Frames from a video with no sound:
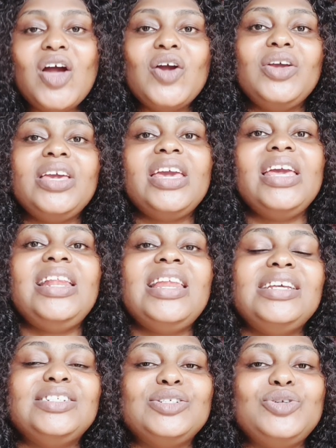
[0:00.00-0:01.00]
Okay,
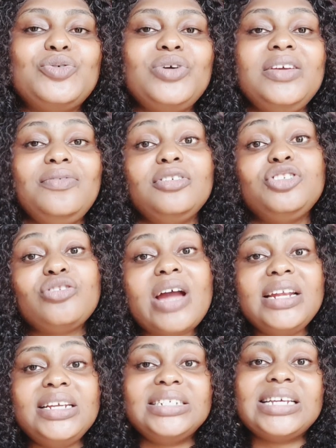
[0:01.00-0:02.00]
let's know if you
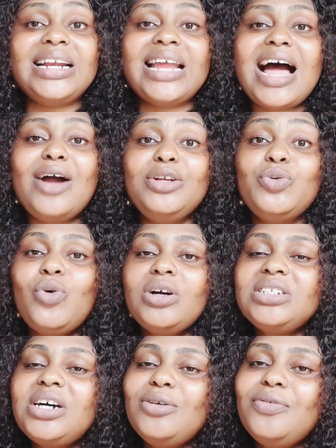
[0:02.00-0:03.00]
tried this and how it
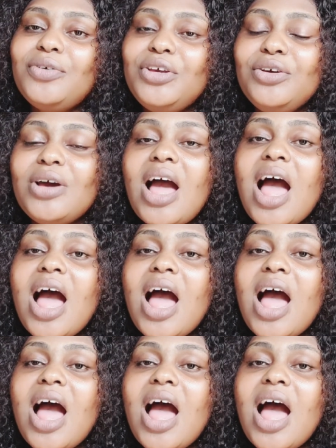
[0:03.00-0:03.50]
worked out for you.